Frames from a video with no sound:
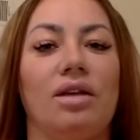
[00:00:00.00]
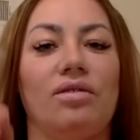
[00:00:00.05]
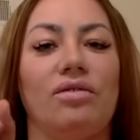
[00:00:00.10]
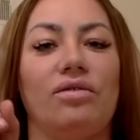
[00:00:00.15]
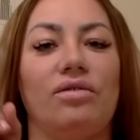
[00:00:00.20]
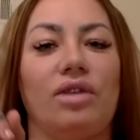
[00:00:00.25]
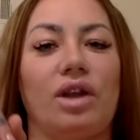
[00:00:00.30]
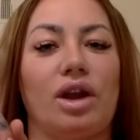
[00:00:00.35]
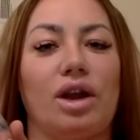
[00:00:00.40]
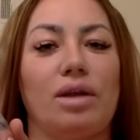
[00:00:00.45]

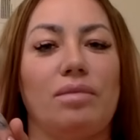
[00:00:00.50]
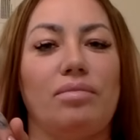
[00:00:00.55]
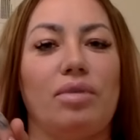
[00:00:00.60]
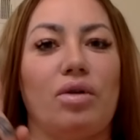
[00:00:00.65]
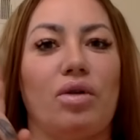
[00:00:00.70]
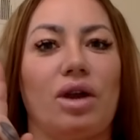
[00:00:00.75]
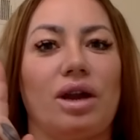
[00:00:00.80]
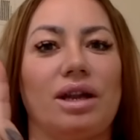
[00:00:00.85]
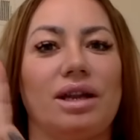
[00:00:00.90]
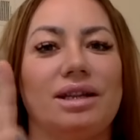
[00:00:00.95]
very
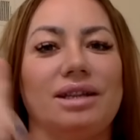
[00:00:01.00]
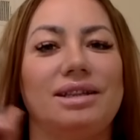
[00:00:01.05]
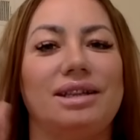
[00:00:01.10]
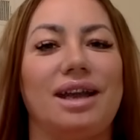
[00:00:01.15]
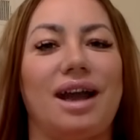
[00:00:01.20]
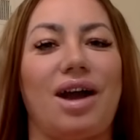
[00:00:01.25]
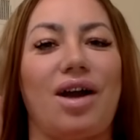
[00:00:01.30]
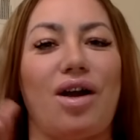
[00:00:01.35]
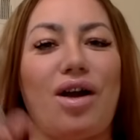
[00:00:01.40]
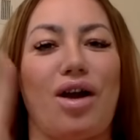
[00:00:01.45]
important
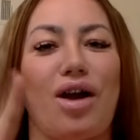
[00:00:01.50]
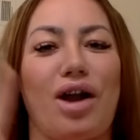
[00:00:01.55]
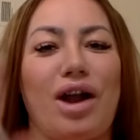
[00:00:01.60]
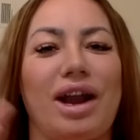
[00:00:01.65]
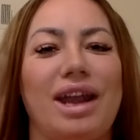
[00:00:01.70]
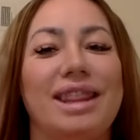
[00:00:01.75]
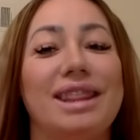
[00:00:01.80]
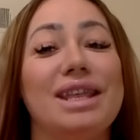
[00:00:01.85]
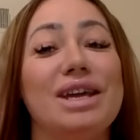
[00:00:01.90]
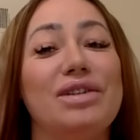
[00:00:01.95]
are
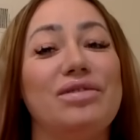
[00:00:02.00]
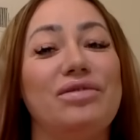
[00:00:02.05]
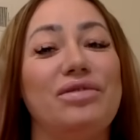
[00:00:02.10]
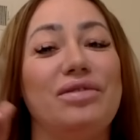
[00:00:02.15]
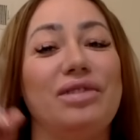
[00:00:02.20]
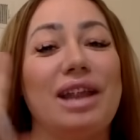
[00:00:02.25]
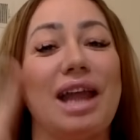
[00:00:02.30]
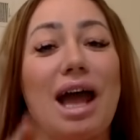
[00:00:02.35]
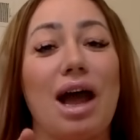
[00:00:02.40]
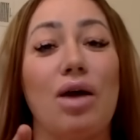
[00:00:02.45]
the
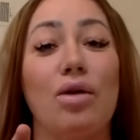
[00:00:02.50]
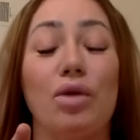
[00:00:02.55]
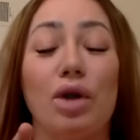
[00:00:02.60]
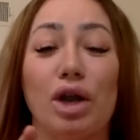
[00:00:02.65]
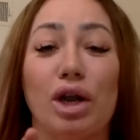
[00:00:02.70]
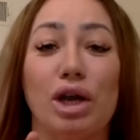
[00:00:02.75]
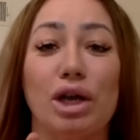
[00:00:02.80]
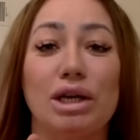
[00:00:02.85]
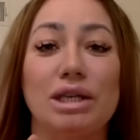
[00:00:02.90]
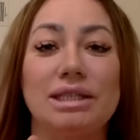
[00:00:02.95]

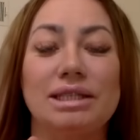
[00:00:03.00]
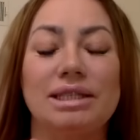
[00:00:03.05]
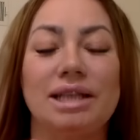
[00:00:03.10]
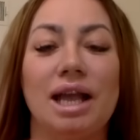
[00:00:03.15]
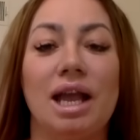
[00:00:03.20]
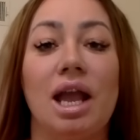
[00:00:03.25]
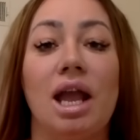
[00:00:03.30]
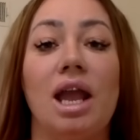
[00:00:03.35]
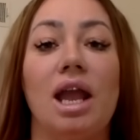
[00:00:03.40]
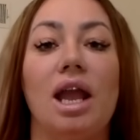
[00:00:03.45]
flowers.
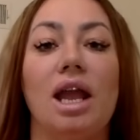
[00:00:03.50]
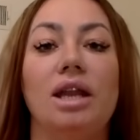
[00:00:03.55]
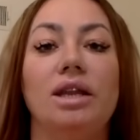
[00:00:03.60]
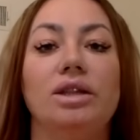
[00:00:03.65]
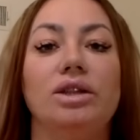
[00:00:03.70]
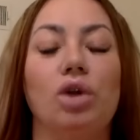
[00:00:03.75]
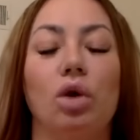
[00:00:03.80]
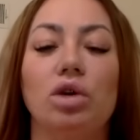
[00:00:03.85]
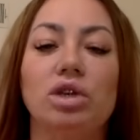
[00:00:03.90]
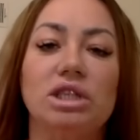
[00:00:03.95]
And
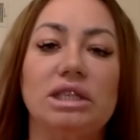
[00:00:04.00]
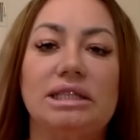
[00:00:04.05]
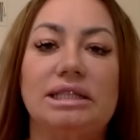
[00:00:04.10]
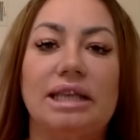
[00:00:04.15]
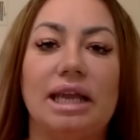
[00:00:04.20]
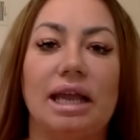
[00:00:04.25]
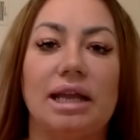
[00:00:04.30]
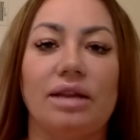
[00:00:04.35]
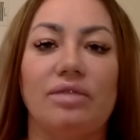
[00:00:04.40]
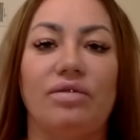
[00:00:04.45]
don't just
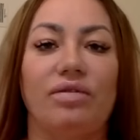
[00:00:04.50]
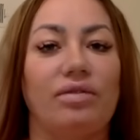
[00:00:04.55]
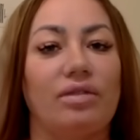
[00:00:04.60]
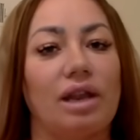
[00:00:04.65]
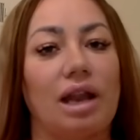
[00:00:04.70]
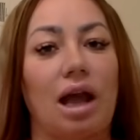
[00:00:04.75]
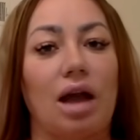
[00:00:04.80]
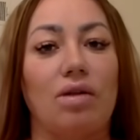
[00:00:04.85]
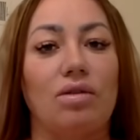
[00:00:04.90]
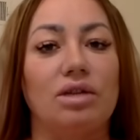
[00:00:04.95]
get
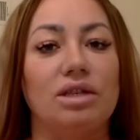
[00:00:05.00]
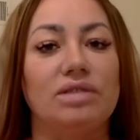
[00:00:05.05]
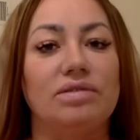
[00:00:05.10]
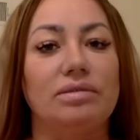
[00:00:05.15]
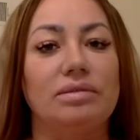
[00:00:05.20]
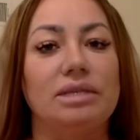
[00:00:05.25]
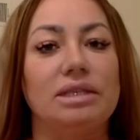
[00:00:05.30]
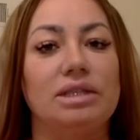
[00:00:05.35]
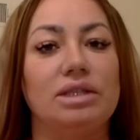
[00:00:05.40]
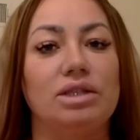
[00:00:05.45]
flowers from
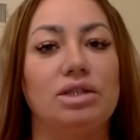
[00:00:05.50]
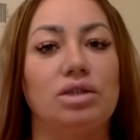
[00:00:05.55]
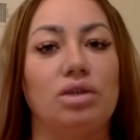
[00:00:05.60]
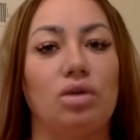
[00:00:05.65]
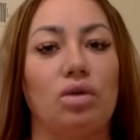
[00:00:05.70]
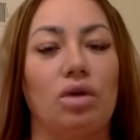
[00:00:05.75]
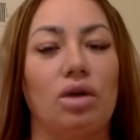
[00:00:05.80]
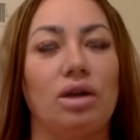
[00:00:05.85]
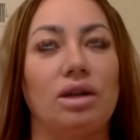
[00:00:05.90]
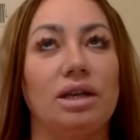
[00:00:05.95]
the
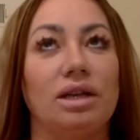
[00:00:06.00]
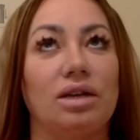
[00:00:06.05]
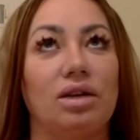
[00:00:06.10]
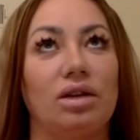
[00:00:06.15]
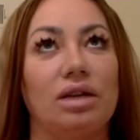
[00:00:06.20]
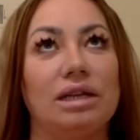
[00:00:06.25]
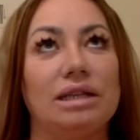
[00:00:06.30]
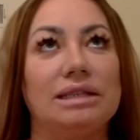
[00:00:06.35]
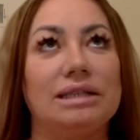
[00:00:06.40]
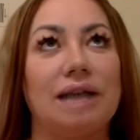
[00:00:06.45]
store that
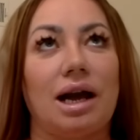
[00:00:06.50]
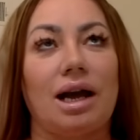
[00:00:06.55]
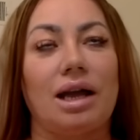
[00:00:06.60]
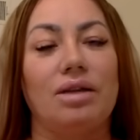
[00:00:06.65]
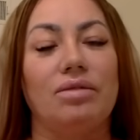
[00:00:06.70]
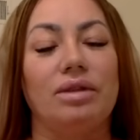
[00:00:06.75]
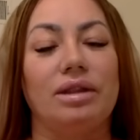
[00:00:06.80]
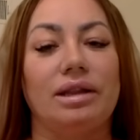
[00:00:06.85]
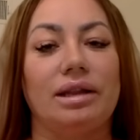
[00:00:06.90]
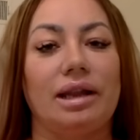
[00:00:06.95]
gonna die
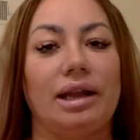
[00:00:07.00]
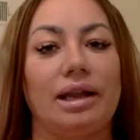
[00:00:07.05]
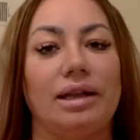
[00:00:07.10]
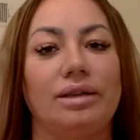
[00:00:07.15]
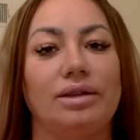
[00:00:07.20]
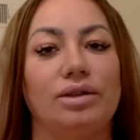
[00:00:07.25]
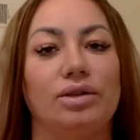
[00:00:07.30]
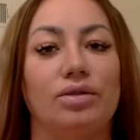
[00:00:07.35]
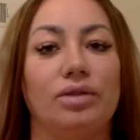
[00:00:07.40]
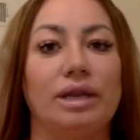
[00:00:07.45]
within like
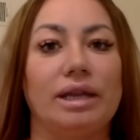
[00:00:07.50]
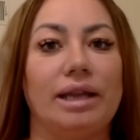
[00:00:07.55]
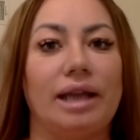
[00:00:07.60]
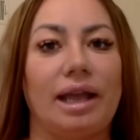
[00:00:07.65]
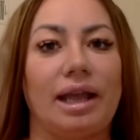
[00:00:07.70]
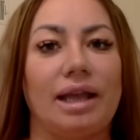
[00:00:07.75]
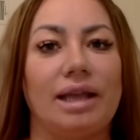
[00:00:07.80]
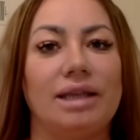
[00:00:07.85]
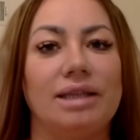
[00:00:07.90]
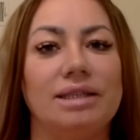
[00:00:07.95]
three
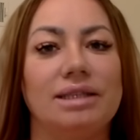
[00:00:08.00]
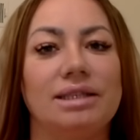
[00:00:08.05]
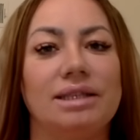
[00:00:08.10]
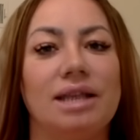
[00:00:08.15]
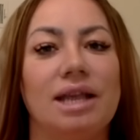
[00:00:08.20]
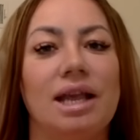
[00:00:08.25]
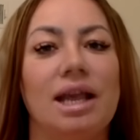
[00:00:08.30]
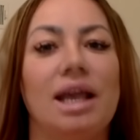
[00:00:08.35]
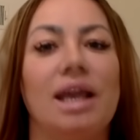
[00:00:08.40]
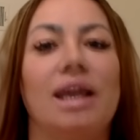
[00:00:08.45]
days.
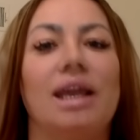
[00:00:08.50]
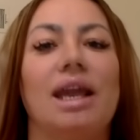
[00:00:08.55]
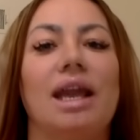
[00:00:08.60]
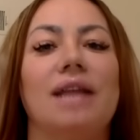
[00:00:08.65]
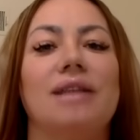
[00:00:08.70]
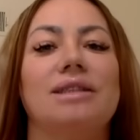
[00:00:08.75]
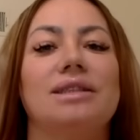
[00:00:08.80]
Get